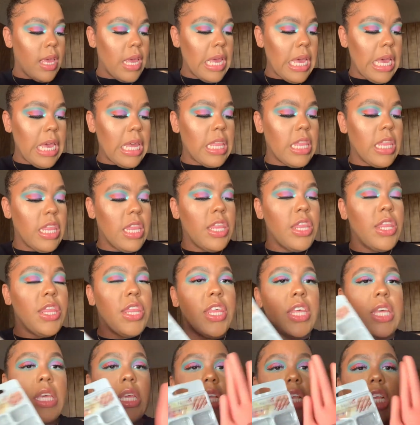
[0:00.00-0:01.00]
And
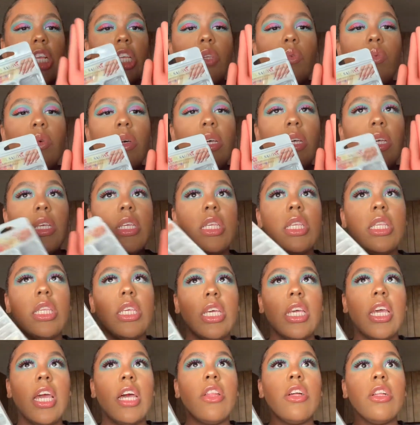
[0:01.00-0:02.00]
this was
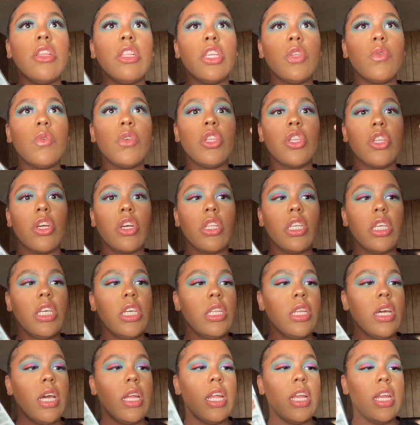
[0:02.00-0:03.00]
together, this was
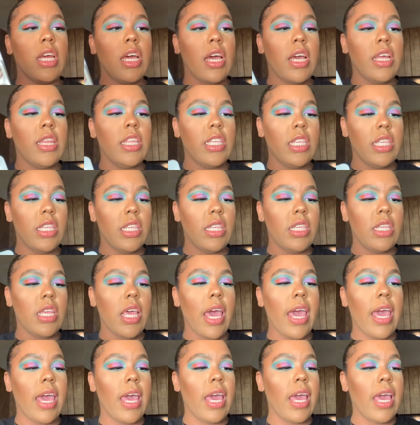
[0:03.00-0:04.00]
$13.99. This is
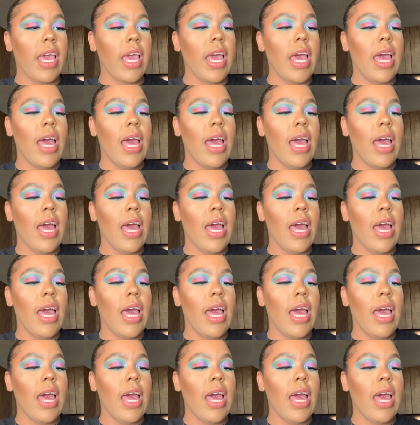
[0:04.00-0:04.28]
a